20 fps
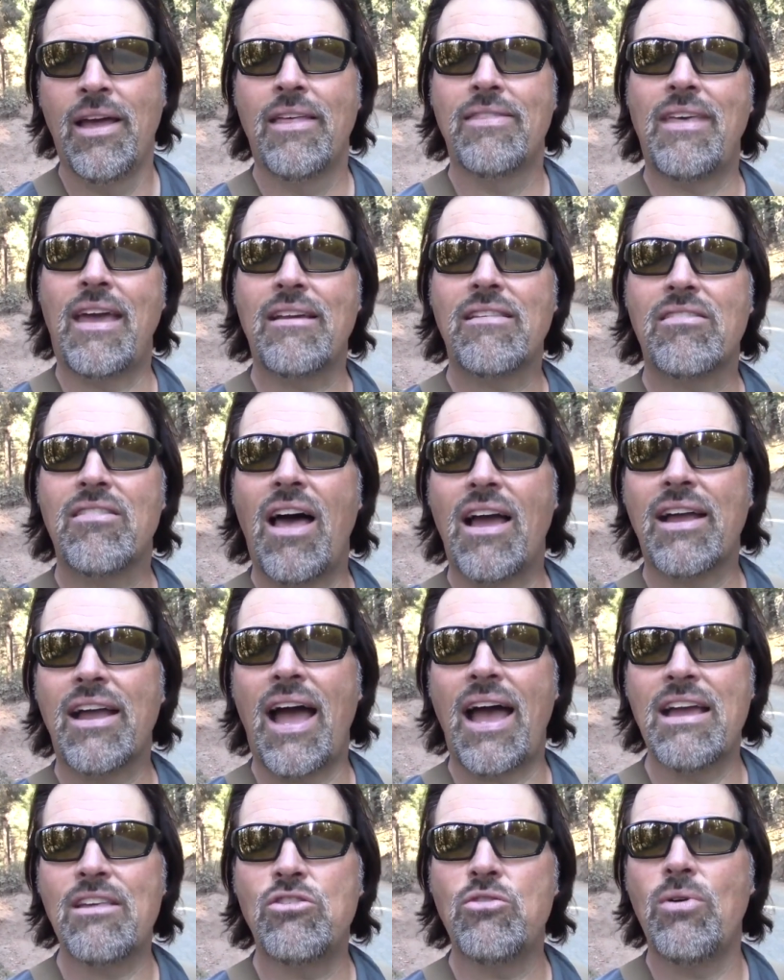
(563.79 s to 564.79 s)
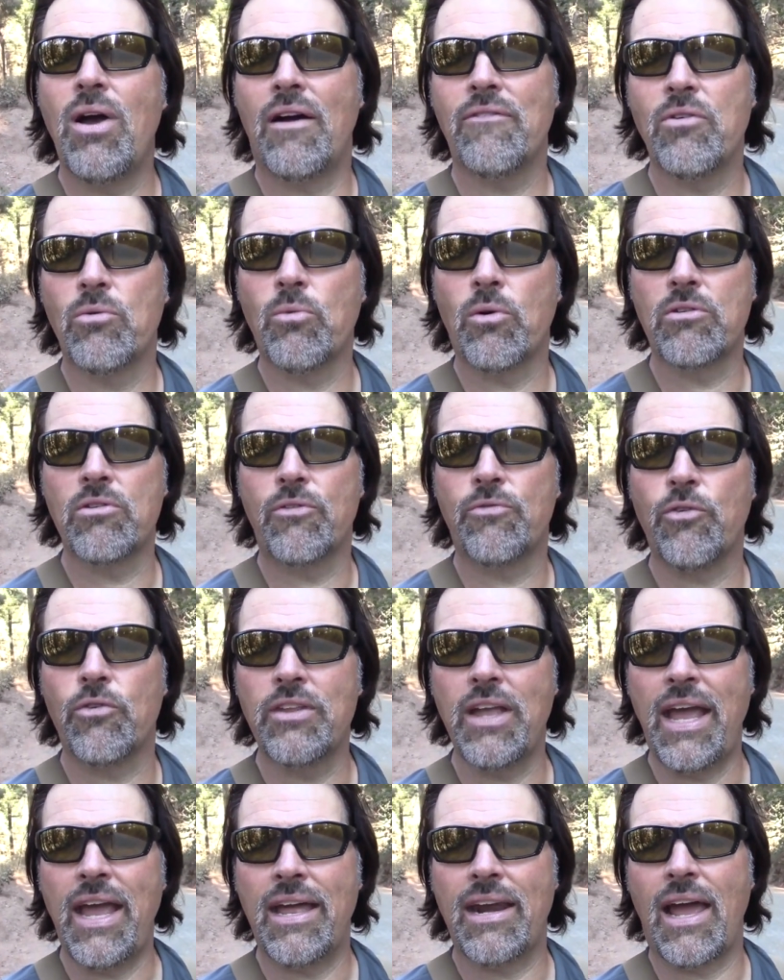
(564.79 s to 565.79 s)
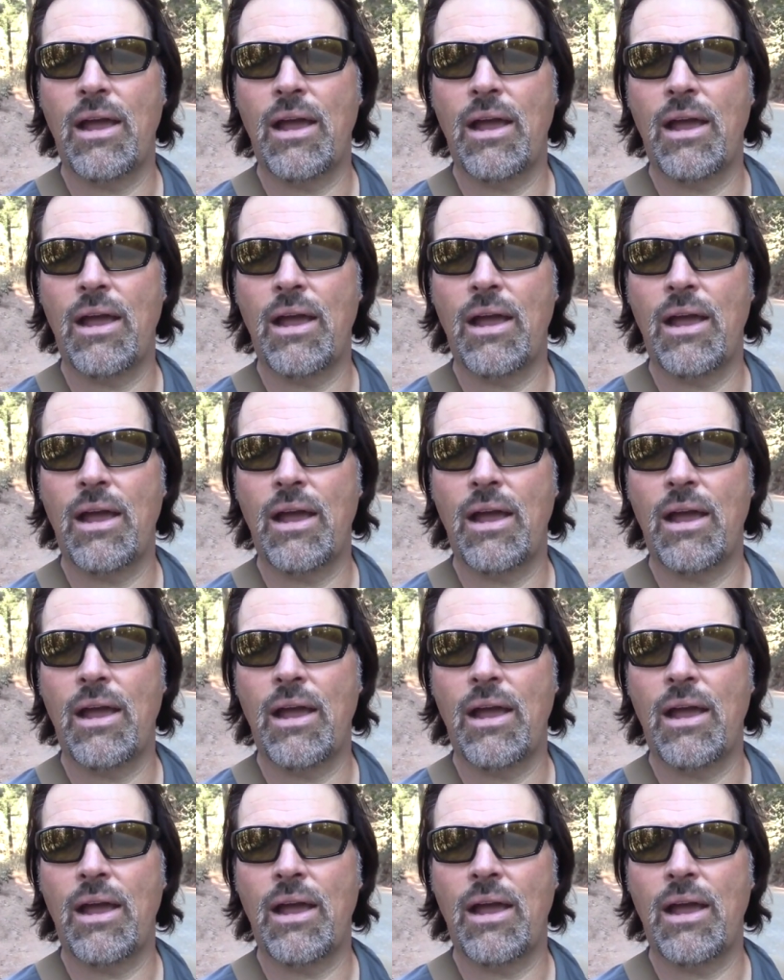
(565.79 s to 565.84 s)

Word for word: Thanks a lot, guys. You have a wonderful day,